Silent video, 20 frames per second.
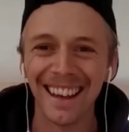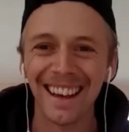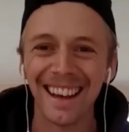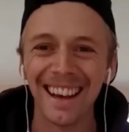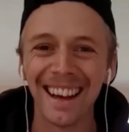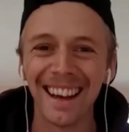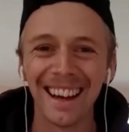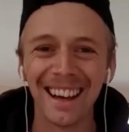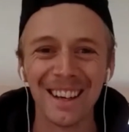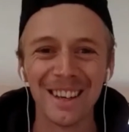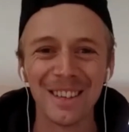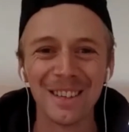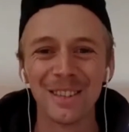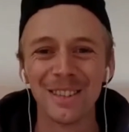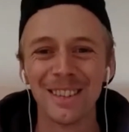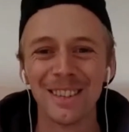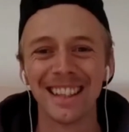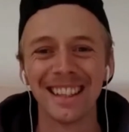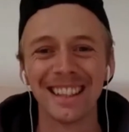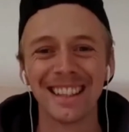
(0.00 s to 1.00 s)

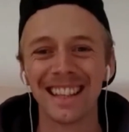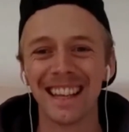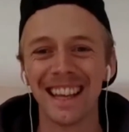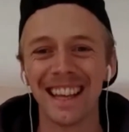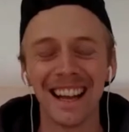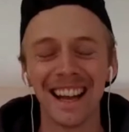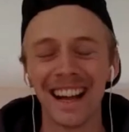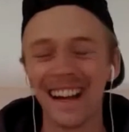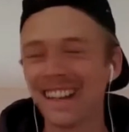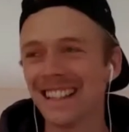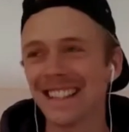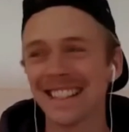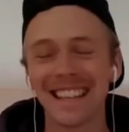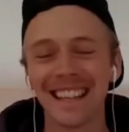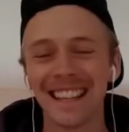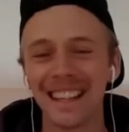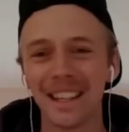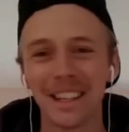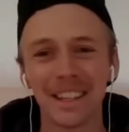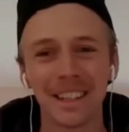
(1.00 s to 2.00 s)

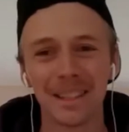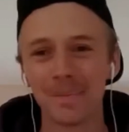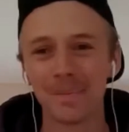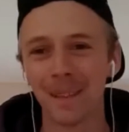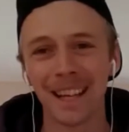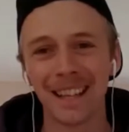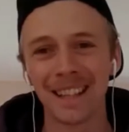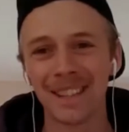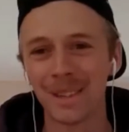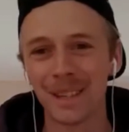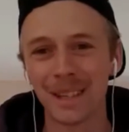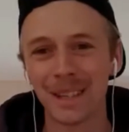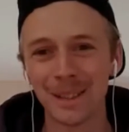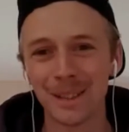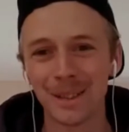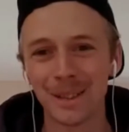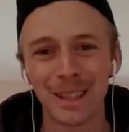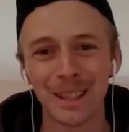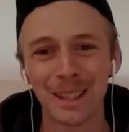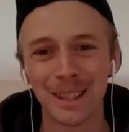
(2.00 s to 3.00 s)
You could play Twinkle
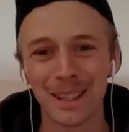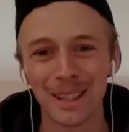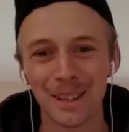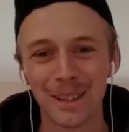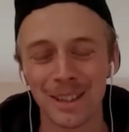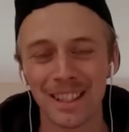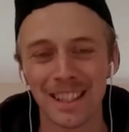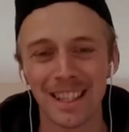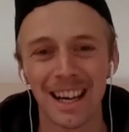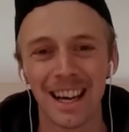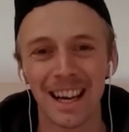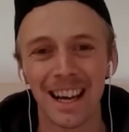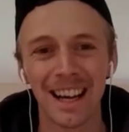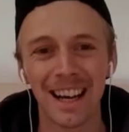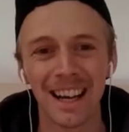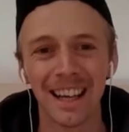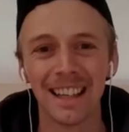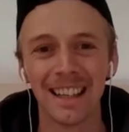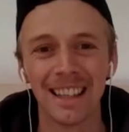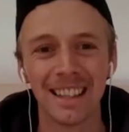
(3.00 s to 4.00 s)
Twinkle Little
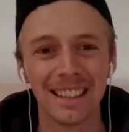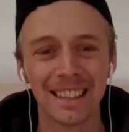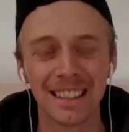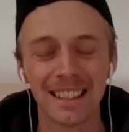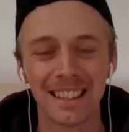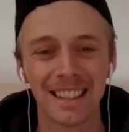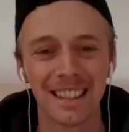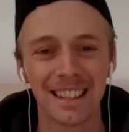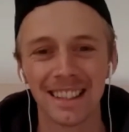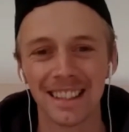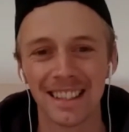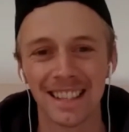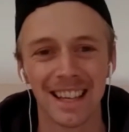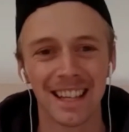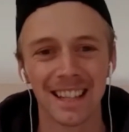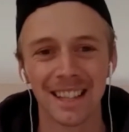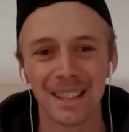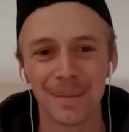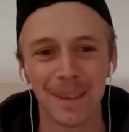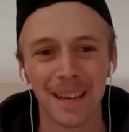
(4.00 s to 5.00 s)
Star and just it
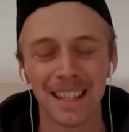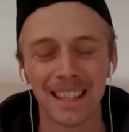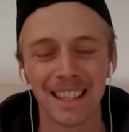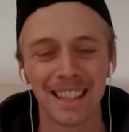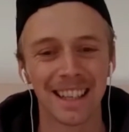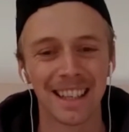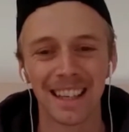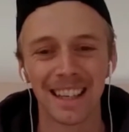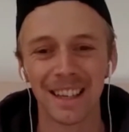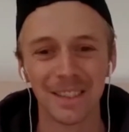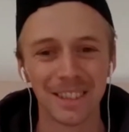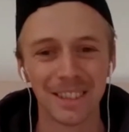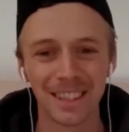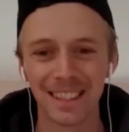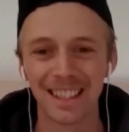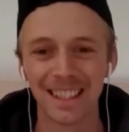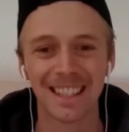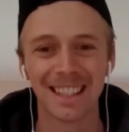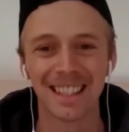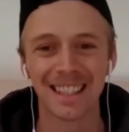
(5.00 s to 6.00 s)
sounds amazing. Like
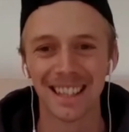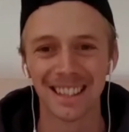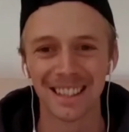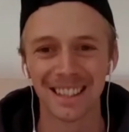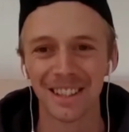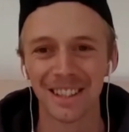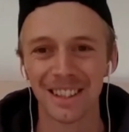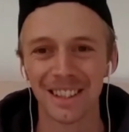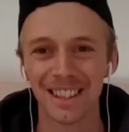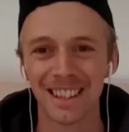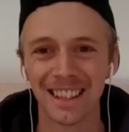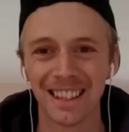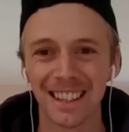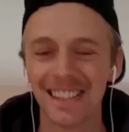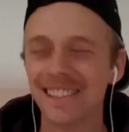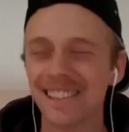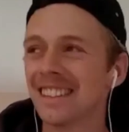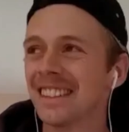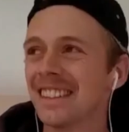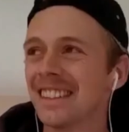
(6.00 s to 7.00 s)
everything just sounds good in there.
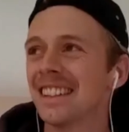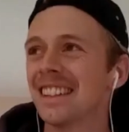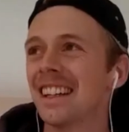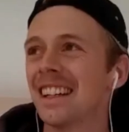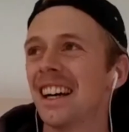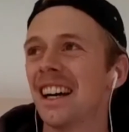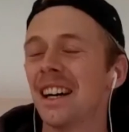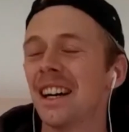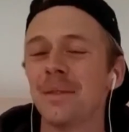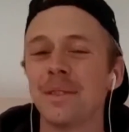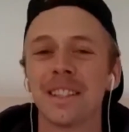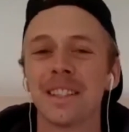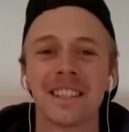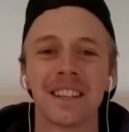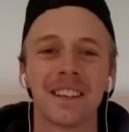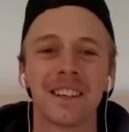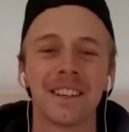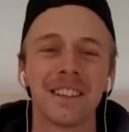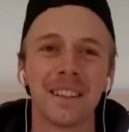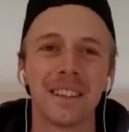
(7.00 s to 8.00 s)
And
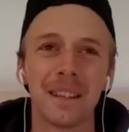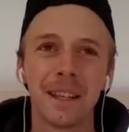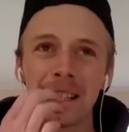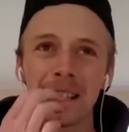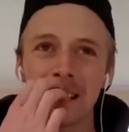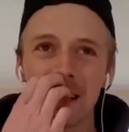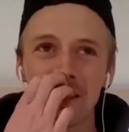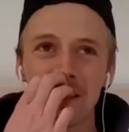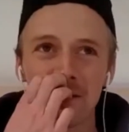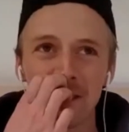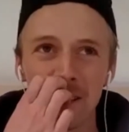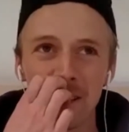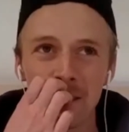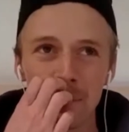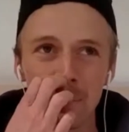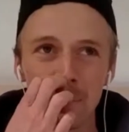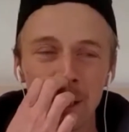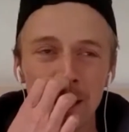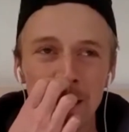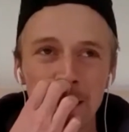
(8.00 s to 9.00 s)
so that's our
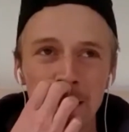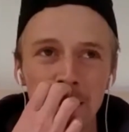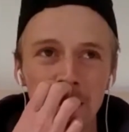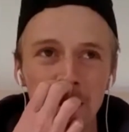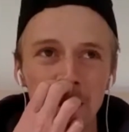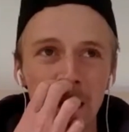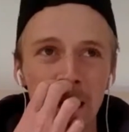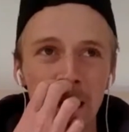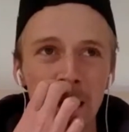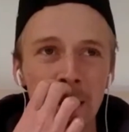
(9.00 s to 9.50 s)
favorite place to write.